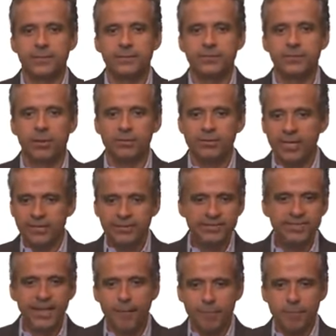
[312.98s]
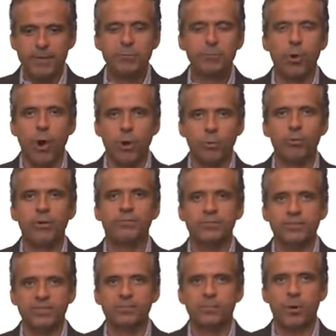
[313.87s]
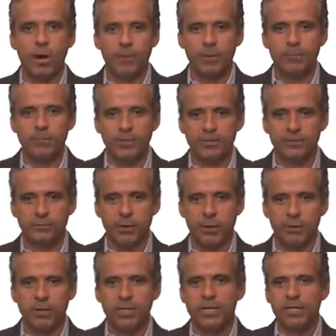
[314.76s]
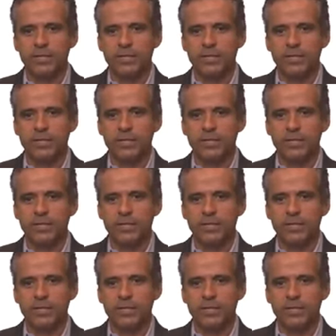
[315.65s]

So there is something wrong with this problem as well.